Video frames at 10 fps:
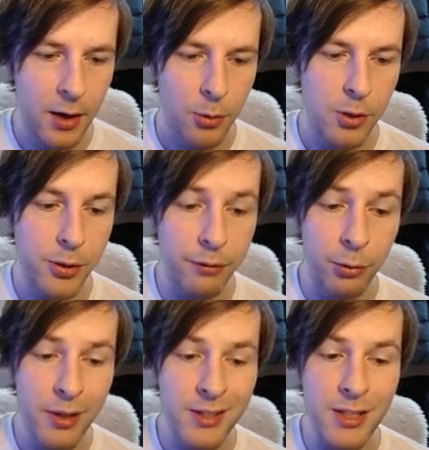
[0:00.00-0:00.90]
Retrieval
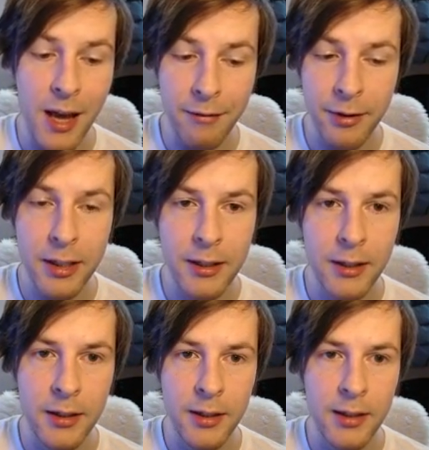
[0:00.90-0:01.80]
Run's definitely
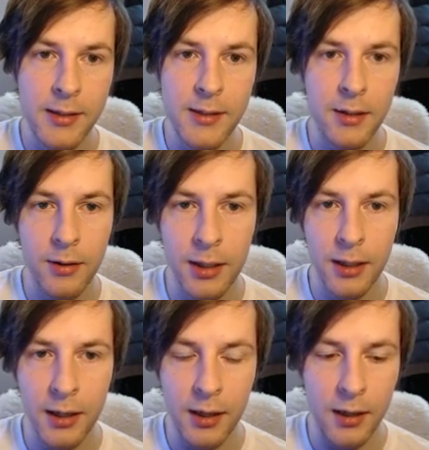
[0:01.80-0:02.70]
good, considering
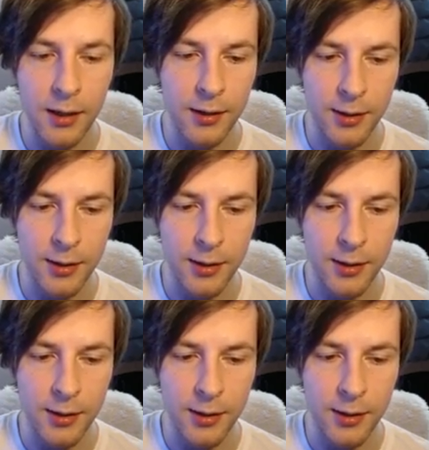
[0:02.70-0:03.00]
uh,